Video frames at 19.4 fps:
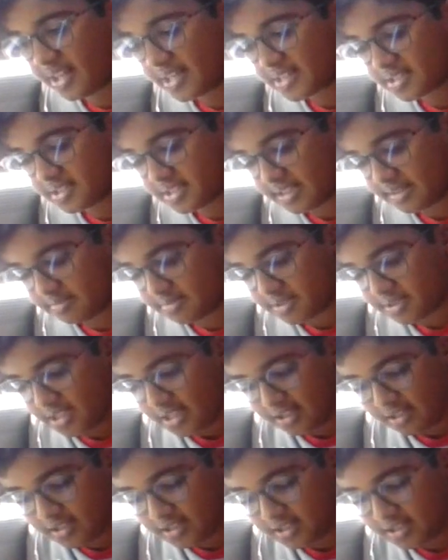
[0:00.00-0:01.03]
that's because I'm
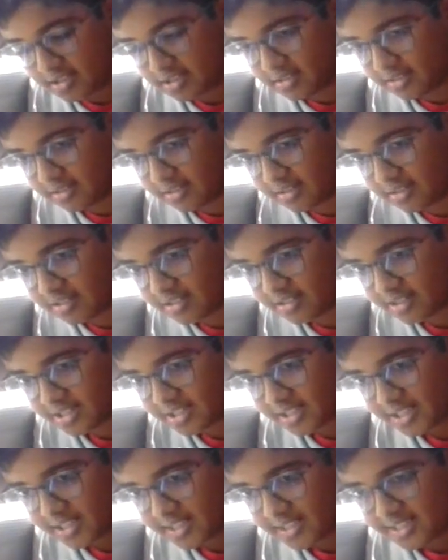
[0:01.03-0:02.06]
sick. Uh,
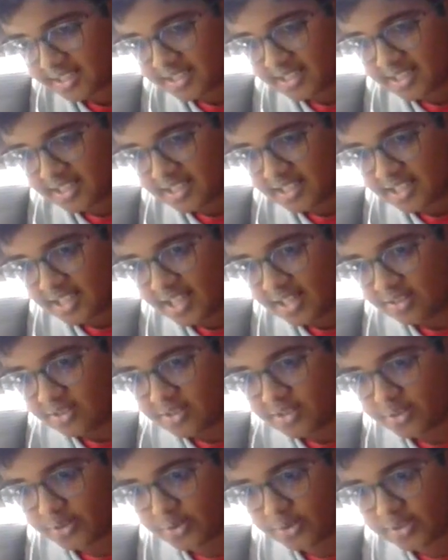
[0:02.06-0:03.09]
I don't
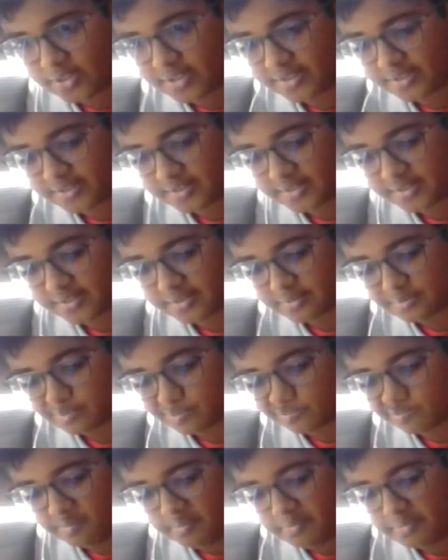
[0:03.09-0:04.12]
know
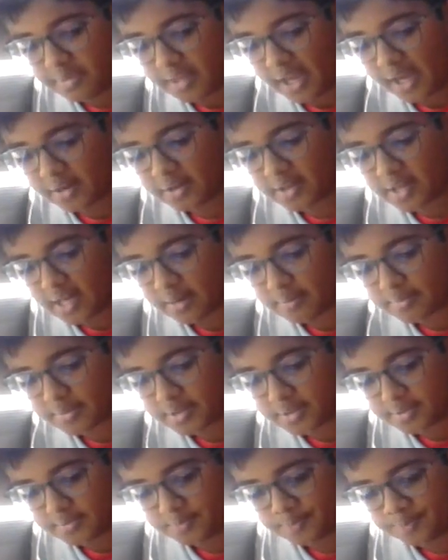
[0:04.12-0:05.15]
how it
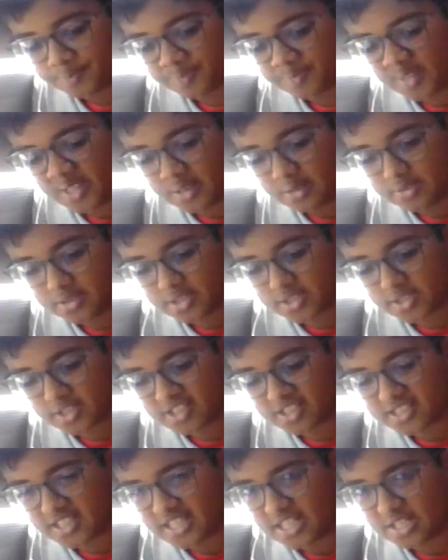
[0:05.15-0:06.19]
happened. My nose just
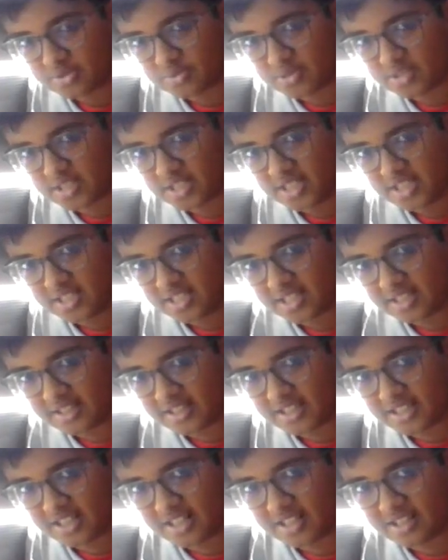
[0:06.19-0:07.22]
started to itch one day, and
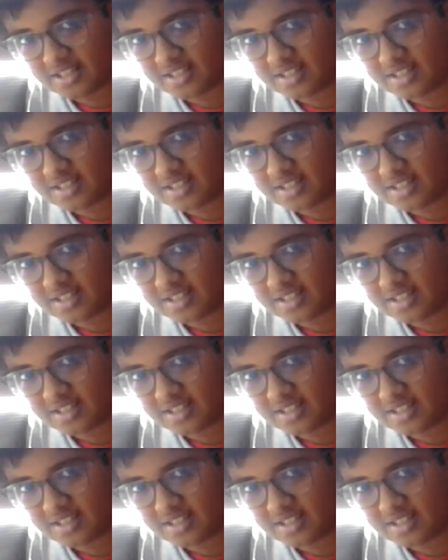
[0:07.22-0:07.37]
then